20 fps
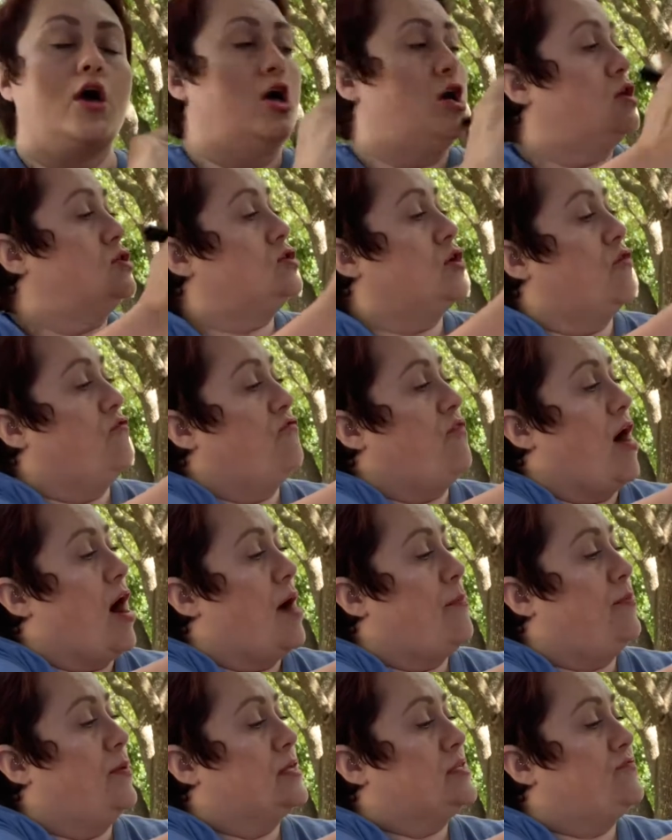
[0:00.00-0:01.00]
So
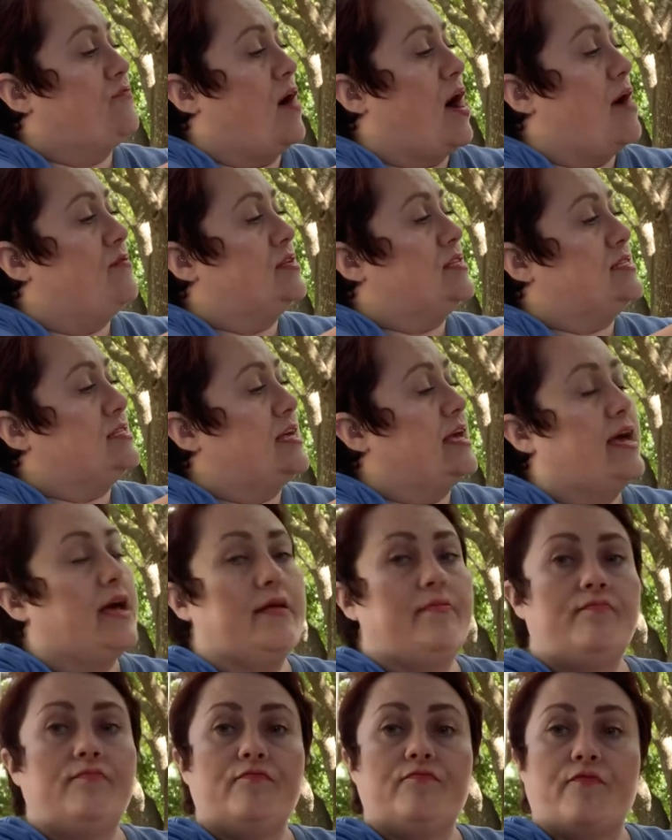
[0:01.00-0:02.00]
5 plus 5 is
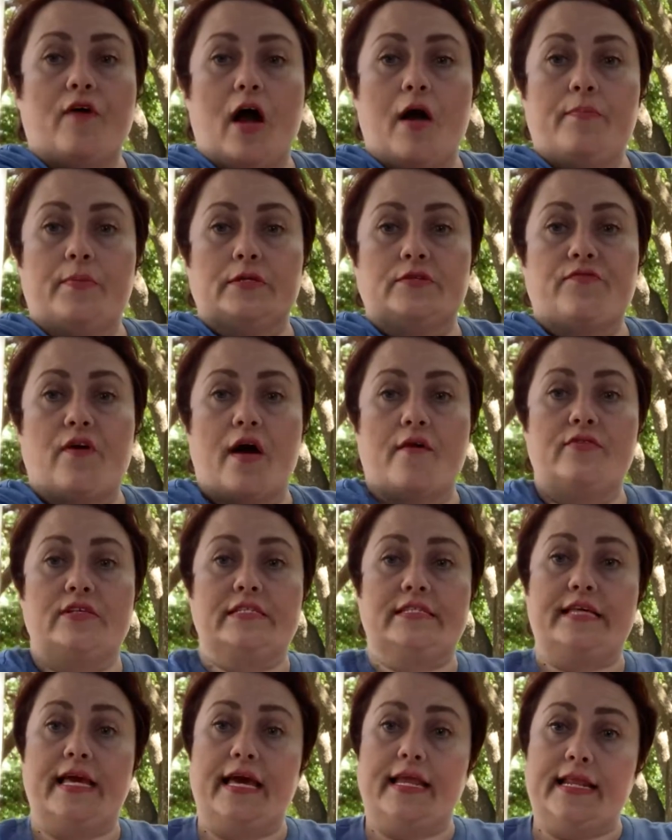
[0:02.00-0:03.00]
10, 5 plus 5 is
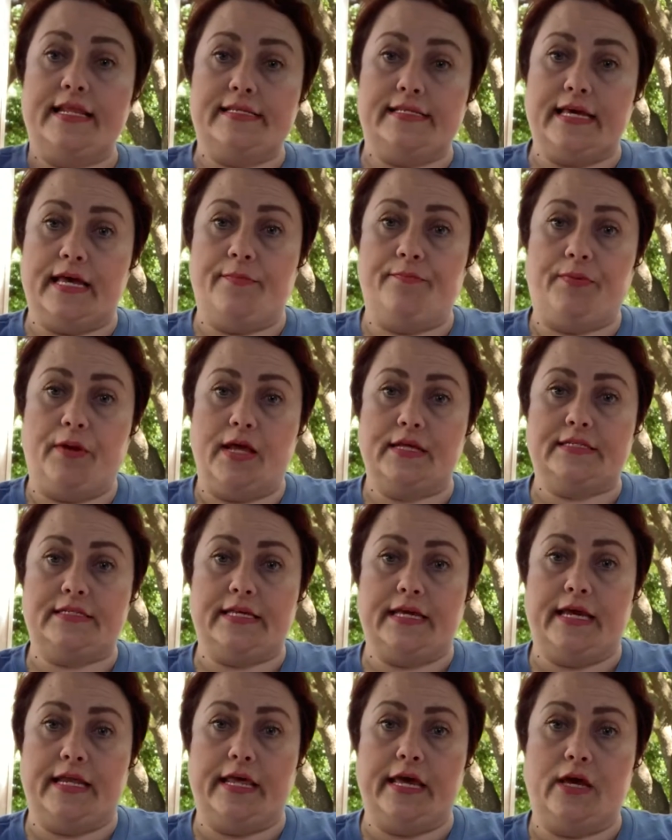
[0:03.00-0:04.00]
10, and 10 plus
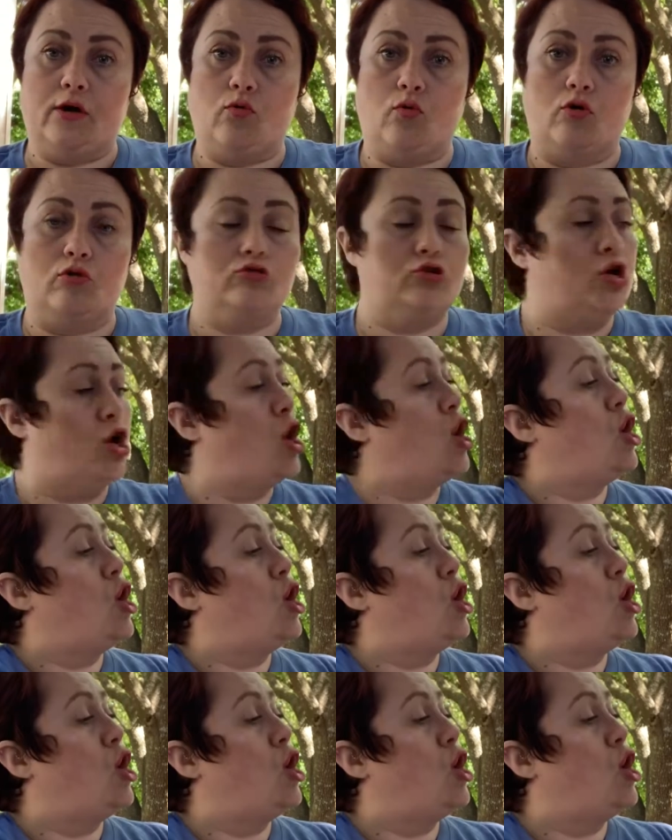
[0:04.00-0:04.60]
10 equals